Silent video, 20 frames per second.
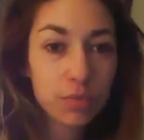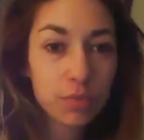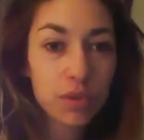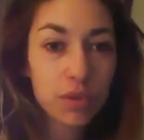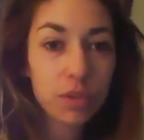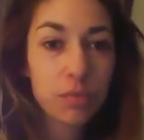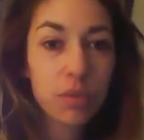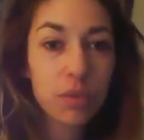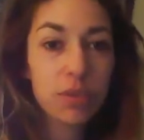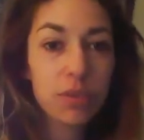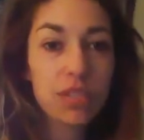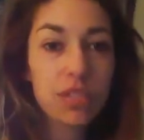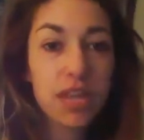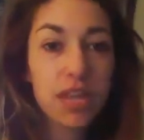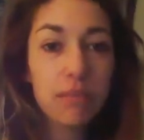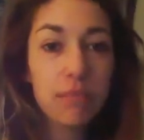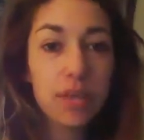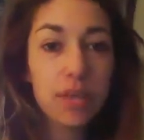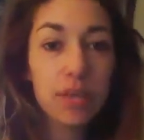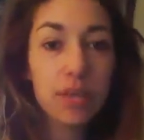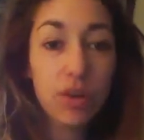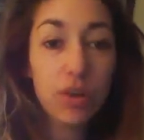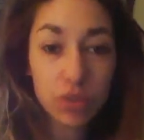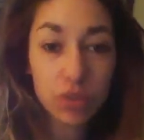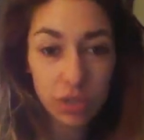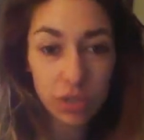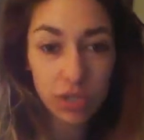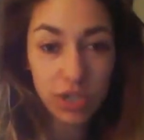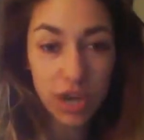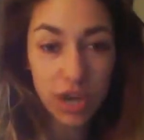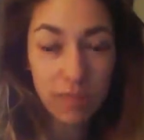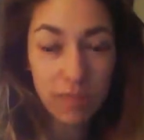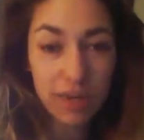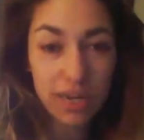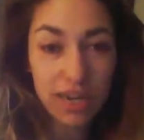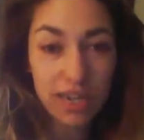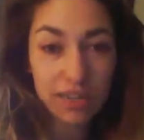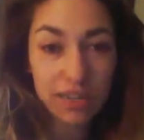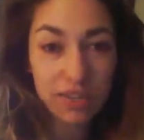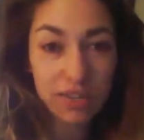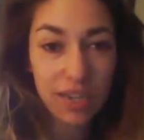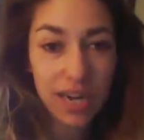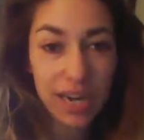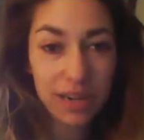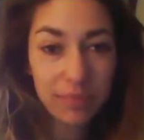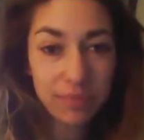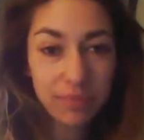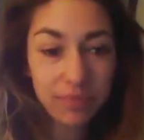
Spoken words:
were supposed to take me grocery shopping yesterday.